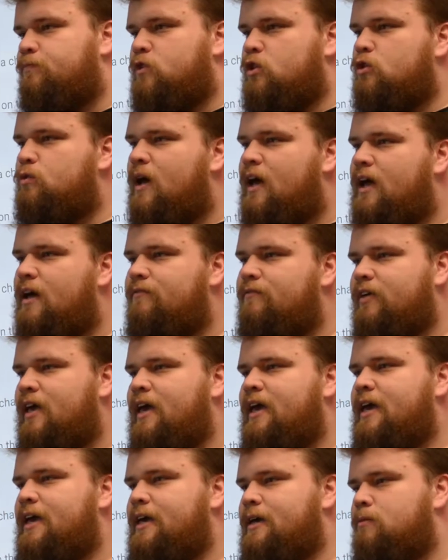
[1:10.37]
you have
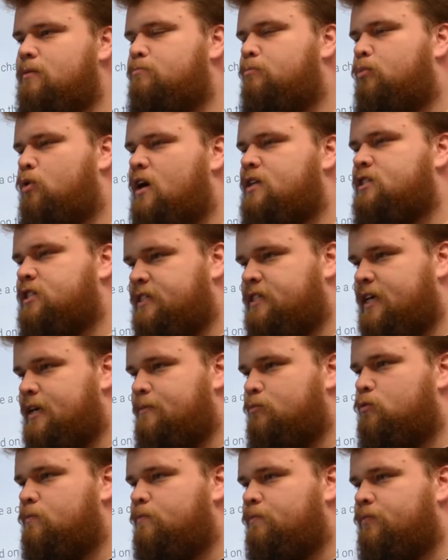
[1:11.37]
a project
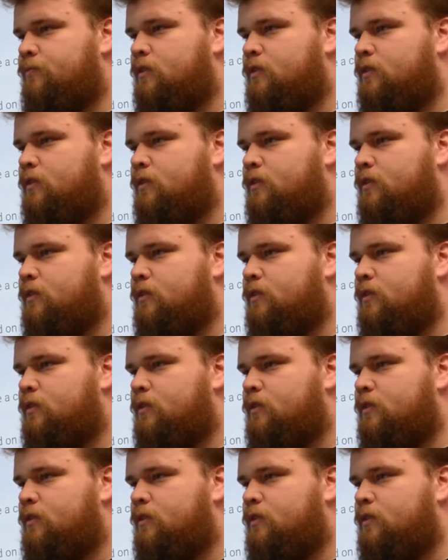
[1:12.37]
table,